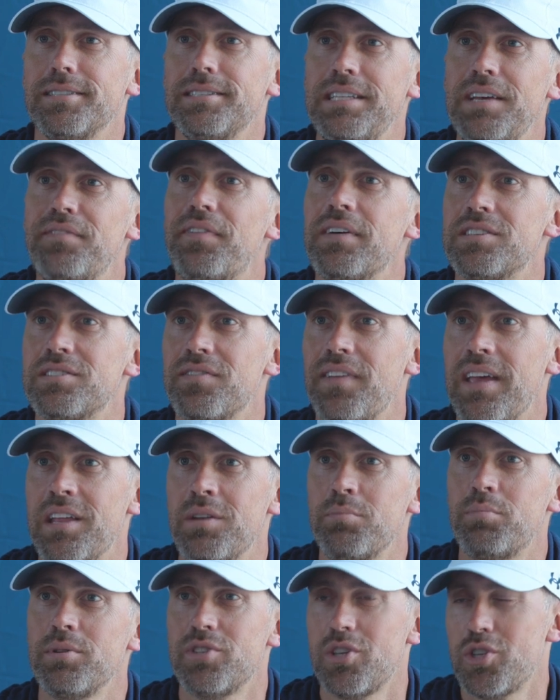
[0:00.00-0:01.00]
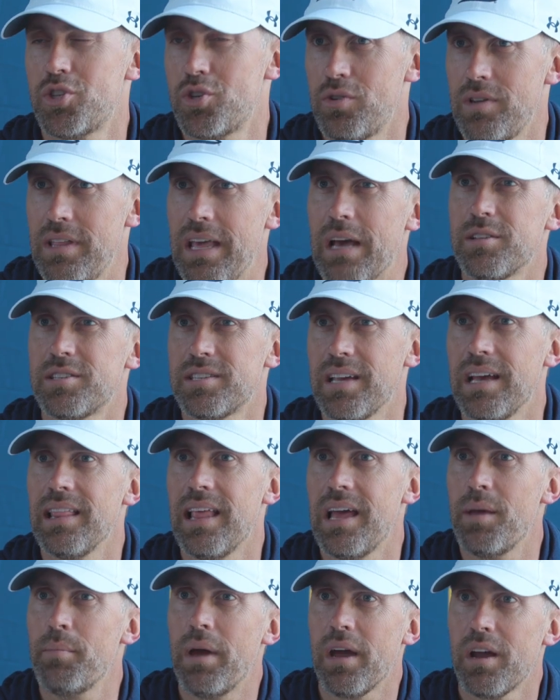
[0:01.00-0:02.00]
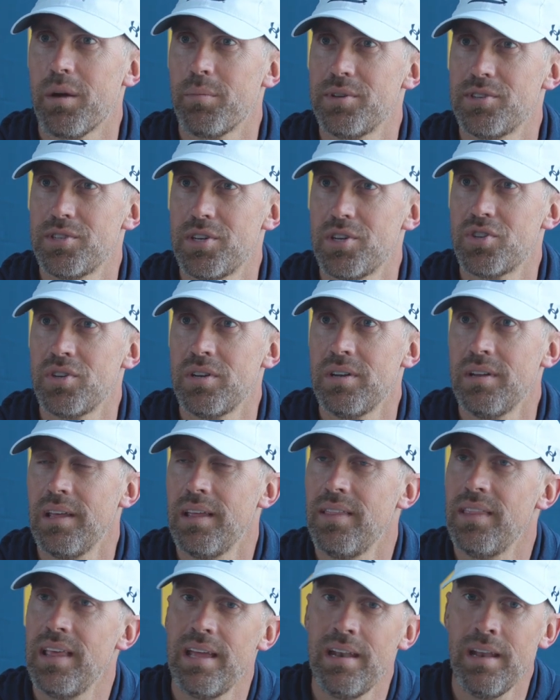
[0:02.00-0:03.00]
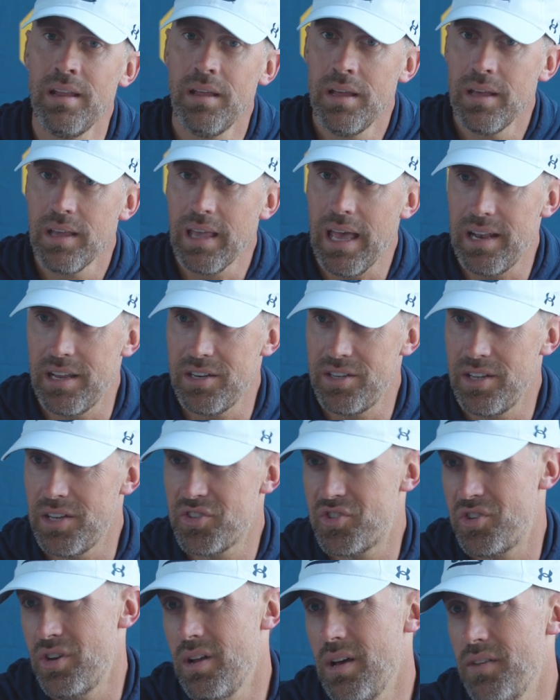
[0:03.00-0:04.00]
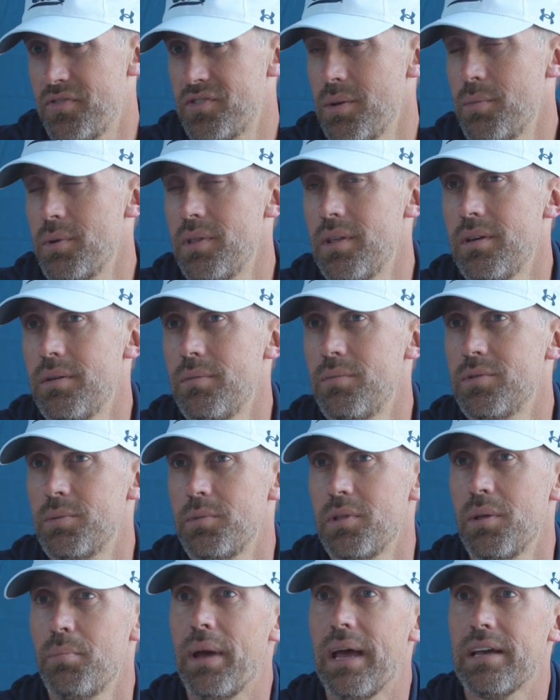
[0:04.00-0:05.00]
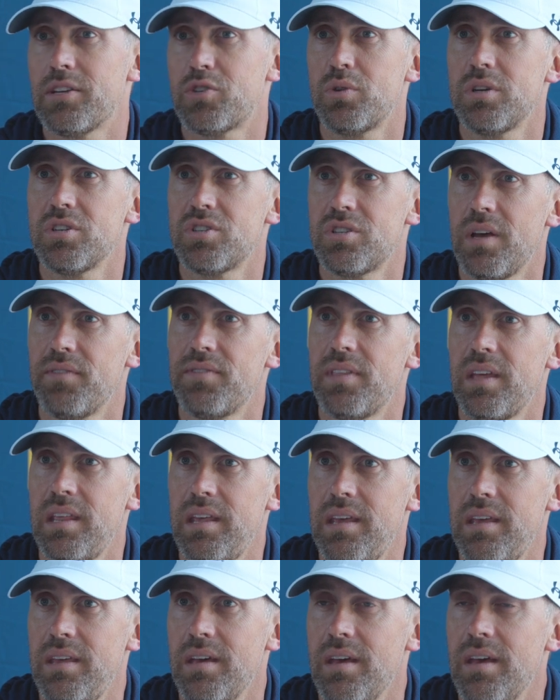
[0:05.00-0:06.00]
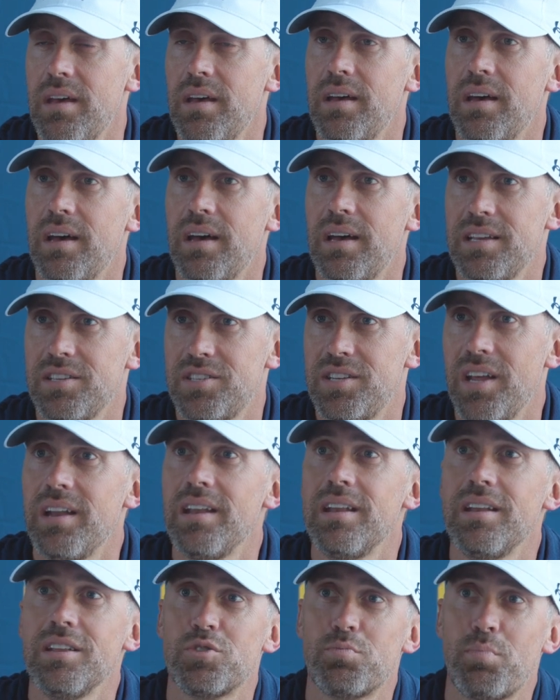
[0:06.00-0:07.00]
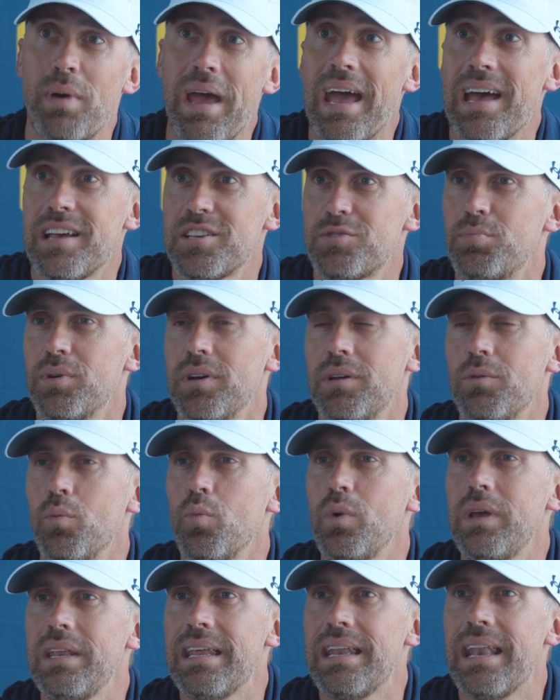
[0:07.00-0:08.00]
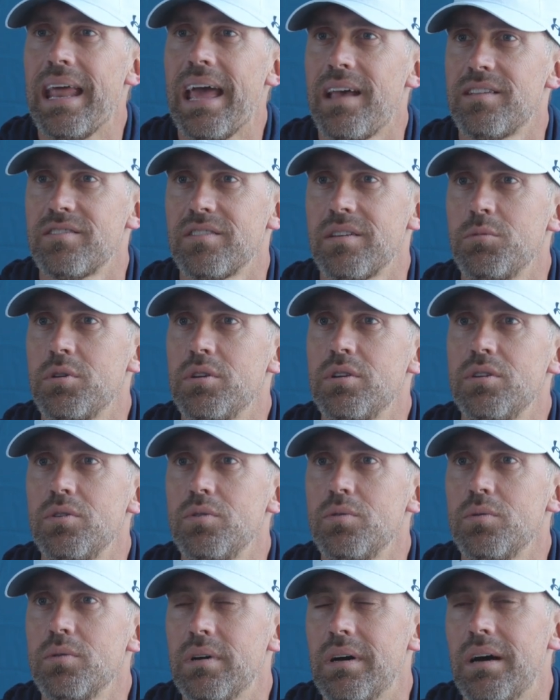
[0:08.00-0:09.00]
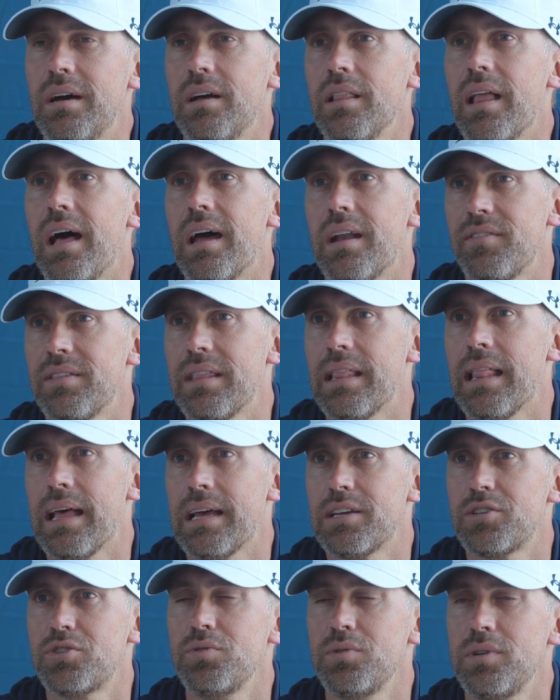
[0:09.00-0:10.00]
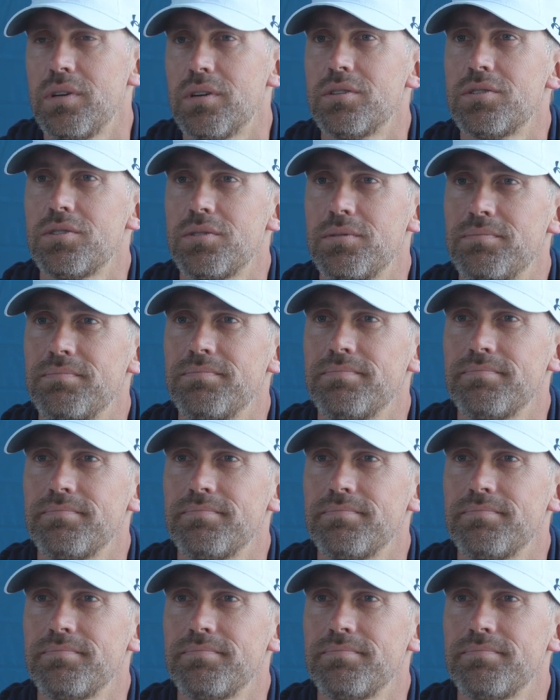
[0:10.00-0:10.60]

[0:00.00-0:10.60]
defensive end position or the outside linebacker position, and then kind of dusting off some of the pass rush stuff that he has done in his past, but we didn't ask him to do a lot of it in the last 2 years.